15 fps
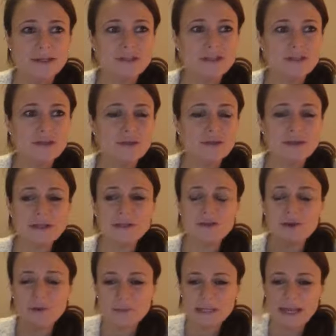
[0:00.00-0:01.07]
Do
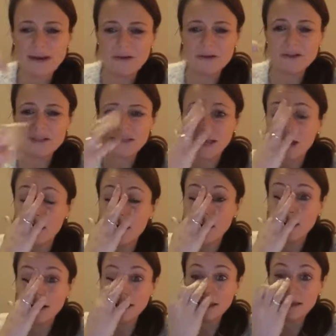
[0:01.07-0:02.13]
drop down and say
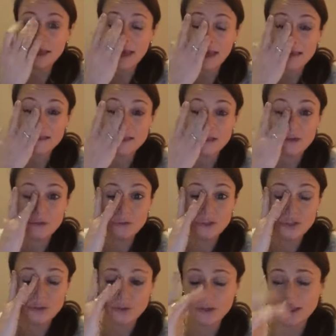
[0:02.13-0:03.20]
hi as you
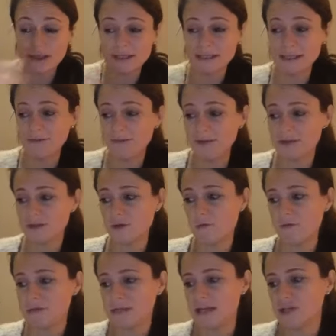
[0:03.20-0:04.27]
join this evening's
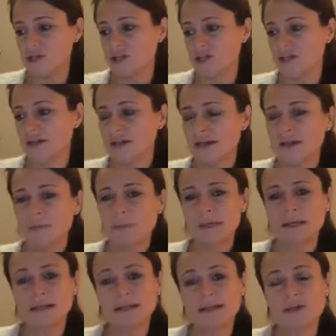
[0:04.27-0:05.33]
conversation,
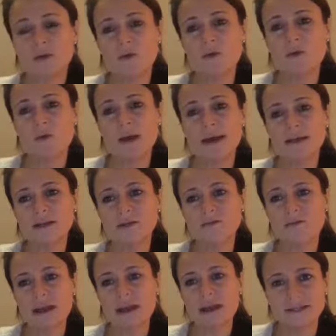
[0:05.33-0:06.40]
because it's always
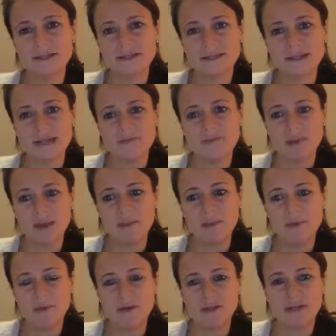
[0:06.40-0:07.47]
great to give
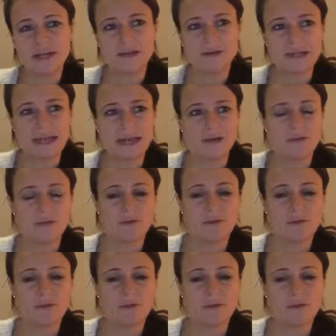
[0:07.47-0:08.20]
people a shout out